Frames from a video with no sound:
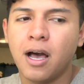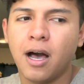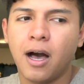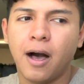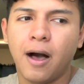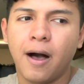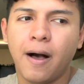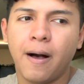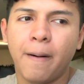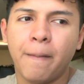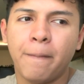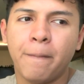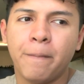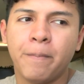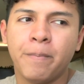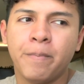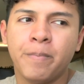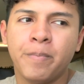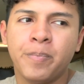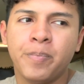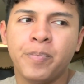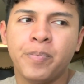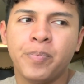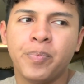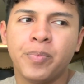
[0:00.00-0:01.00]
um
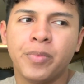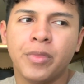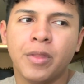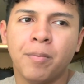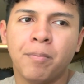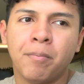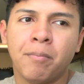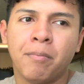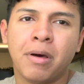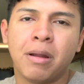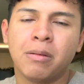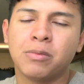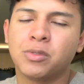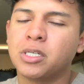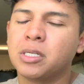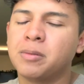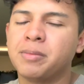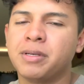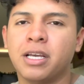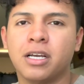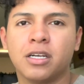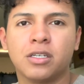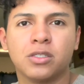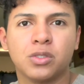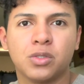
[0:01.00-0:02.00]
but I'm trying to
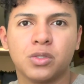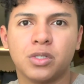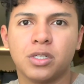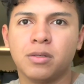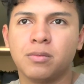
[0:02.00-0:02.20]
be extra.